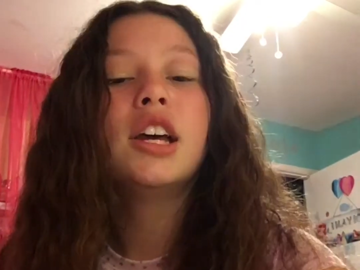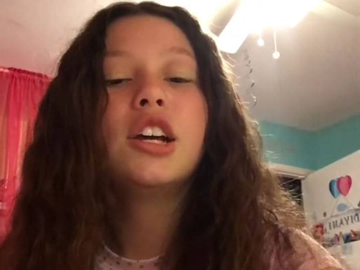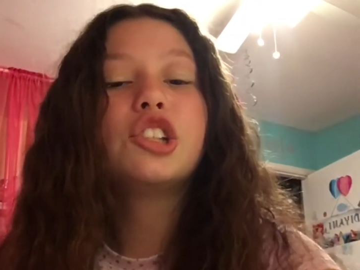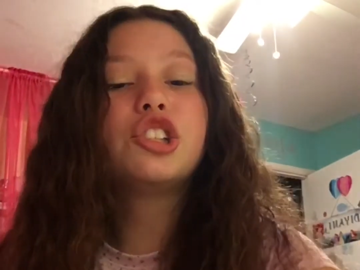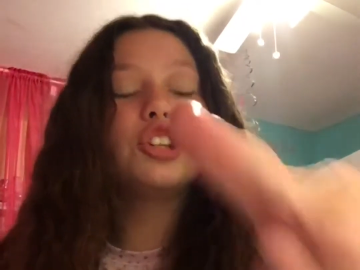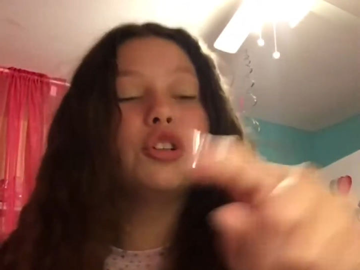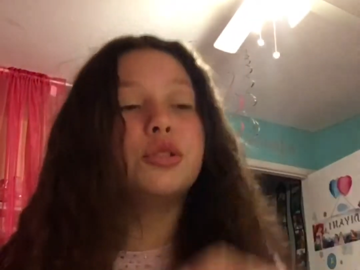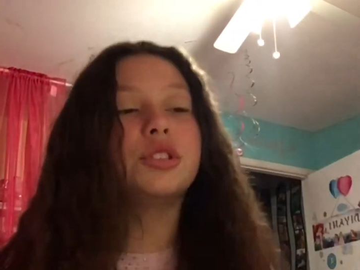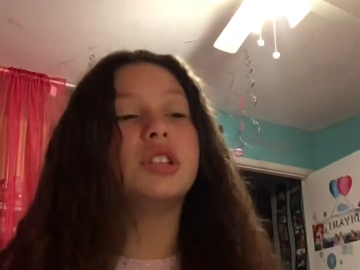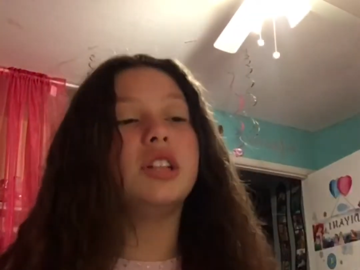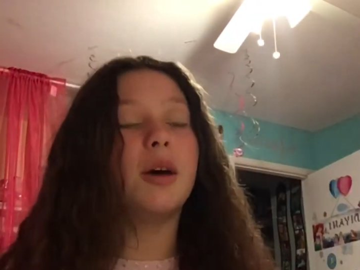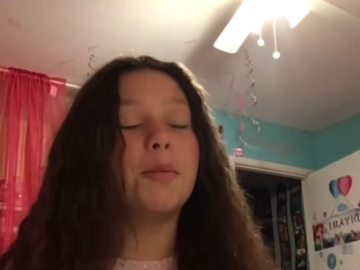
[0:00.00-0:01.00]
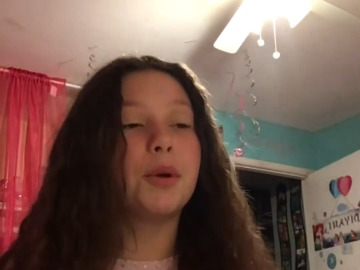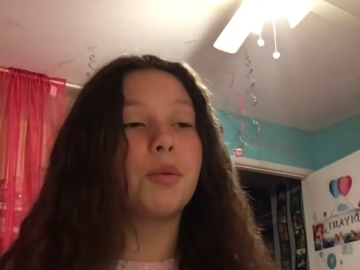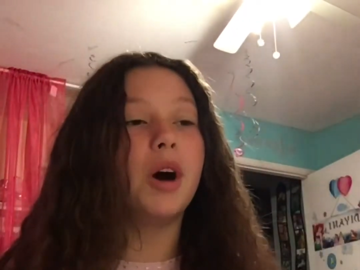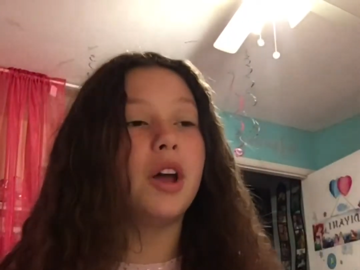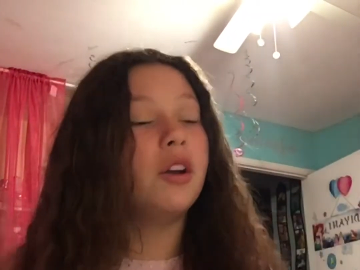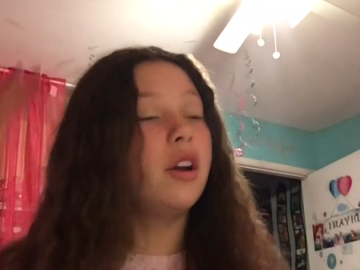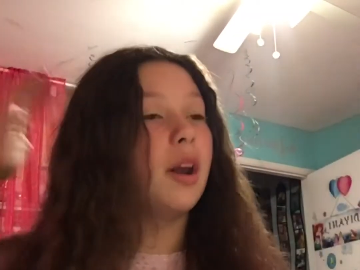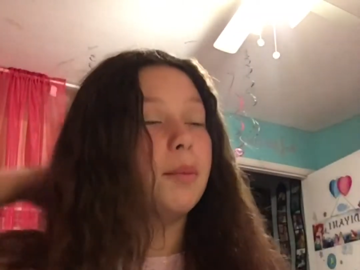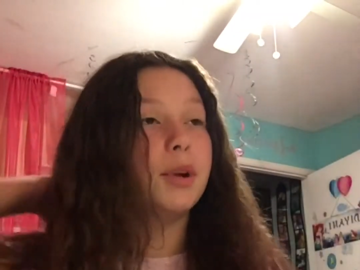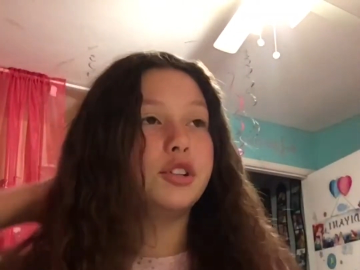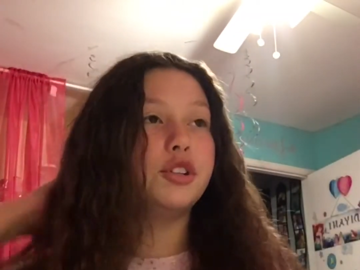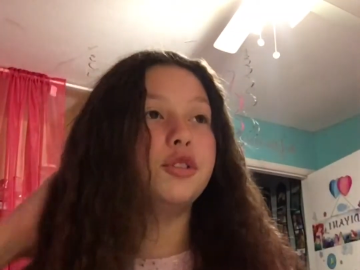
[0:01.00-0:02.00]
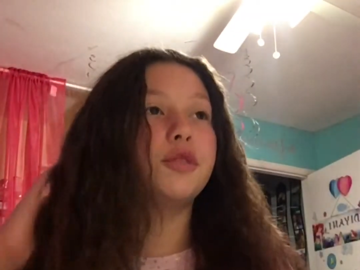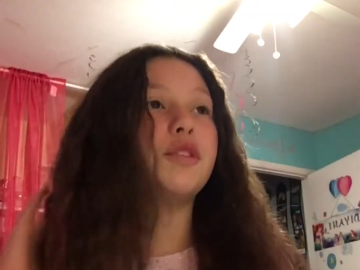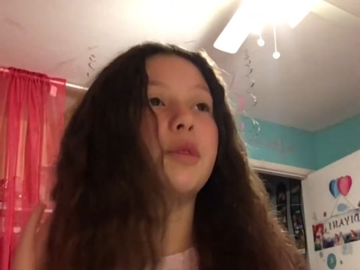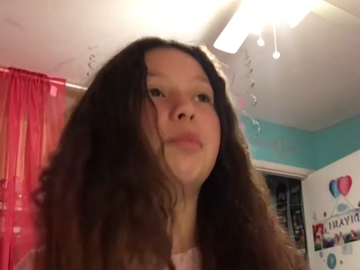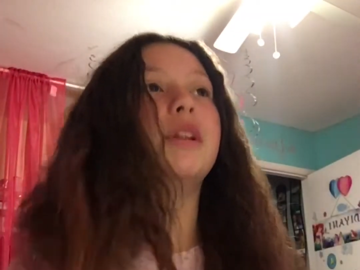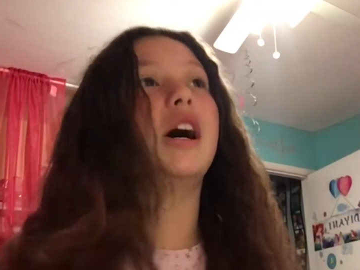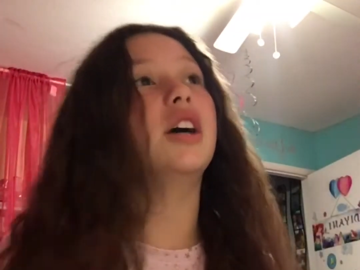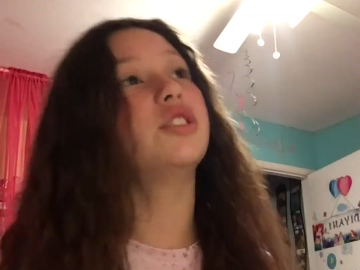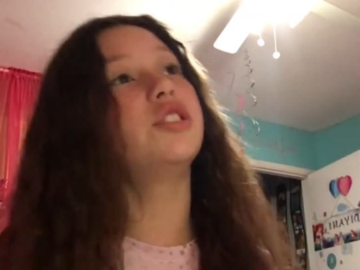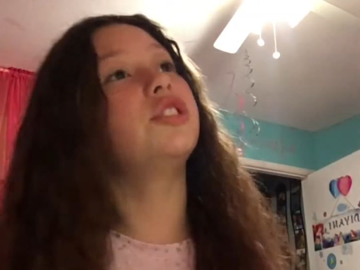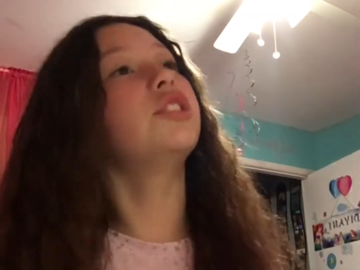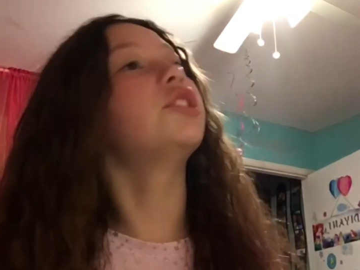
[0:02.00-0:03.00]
Choose number 1 or number 2 for blush.